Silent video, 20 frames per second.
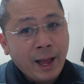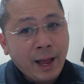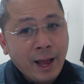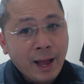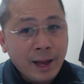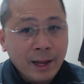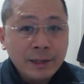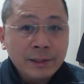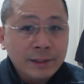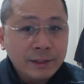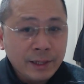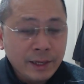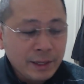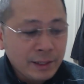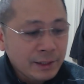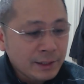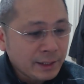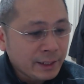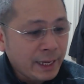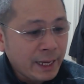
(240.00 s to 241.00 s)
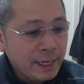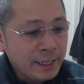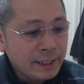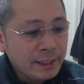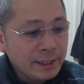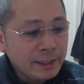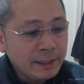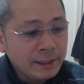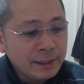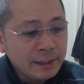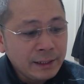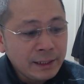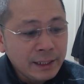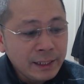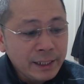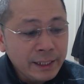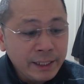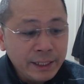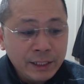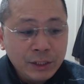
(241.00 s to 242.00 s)
access can
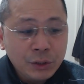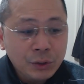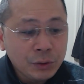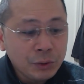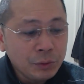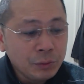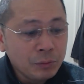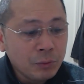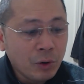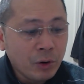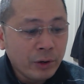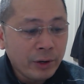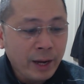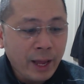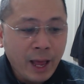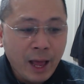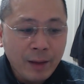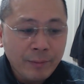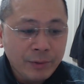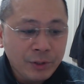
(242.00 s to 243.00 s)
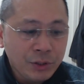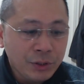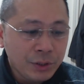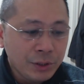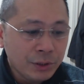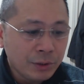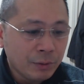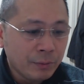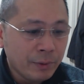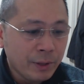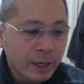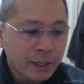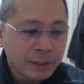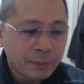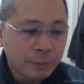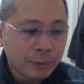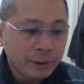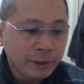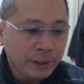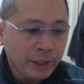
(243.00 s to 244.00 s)
lead to more avenues of
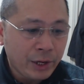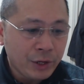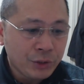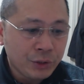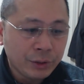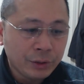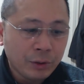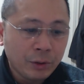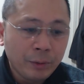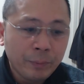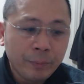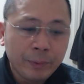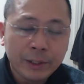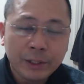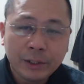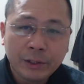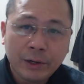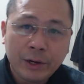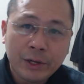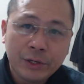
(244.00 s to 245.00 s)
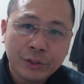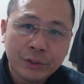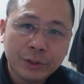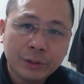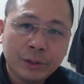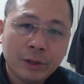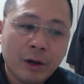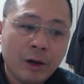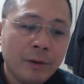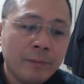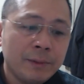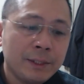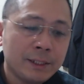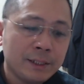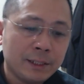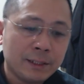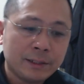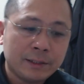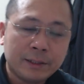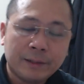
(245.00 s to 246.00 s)
exploitation or penetration of the
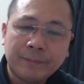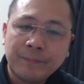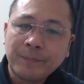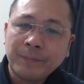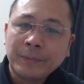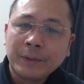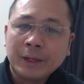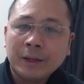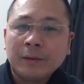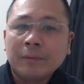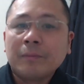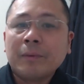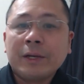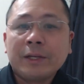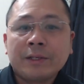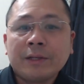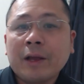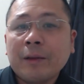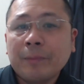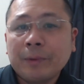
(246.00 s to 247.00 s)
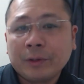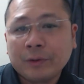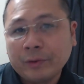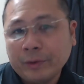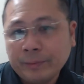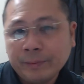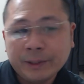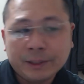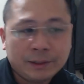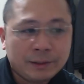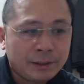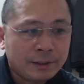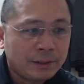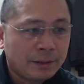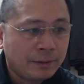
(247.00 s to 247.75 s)
system by cyber criminals.